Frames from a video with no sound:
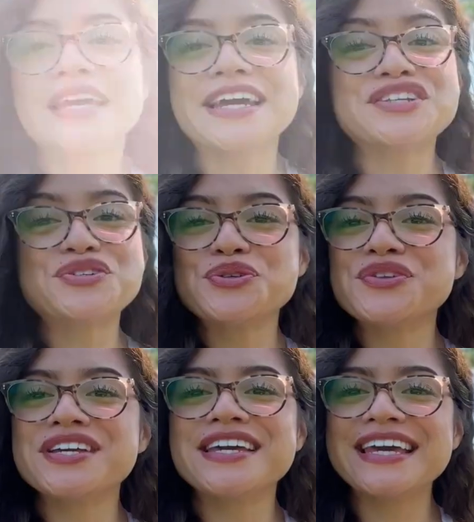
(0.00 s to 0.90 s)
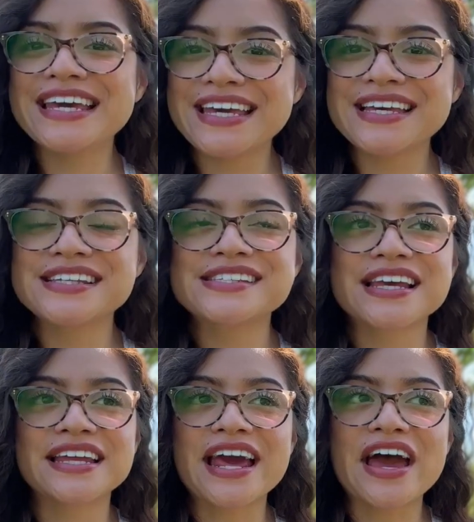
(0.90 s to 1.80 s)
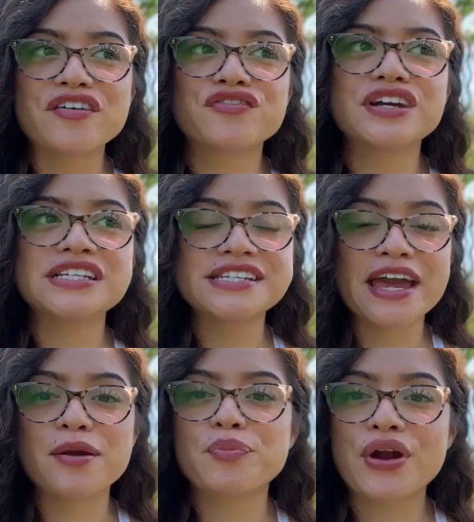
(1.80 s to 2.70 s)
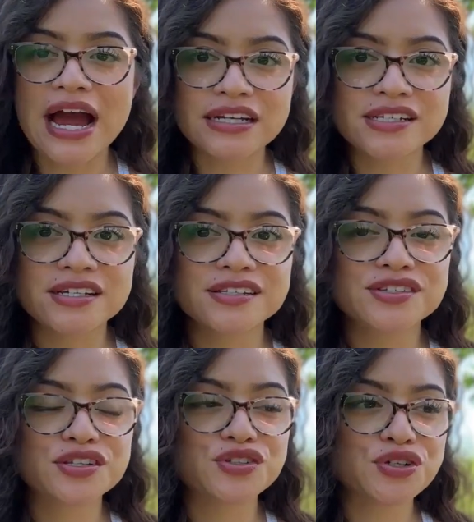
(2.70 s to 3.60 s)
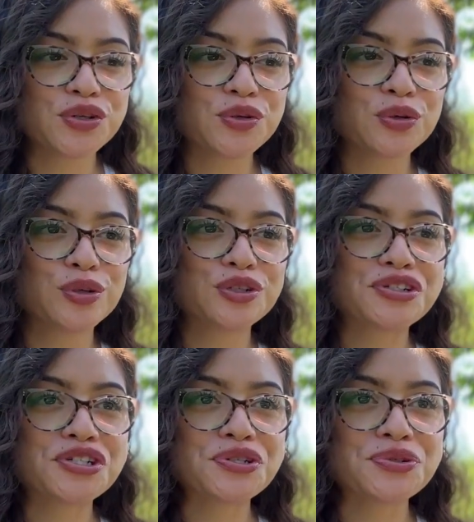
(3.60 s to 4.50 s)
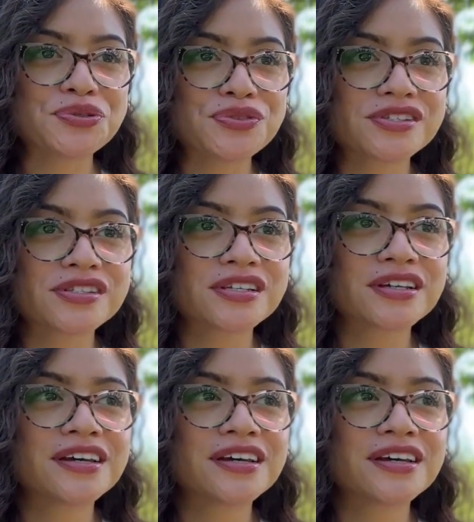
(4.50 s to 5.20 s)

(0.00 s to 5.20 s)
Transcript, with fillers: It truly is an everyday practice to choose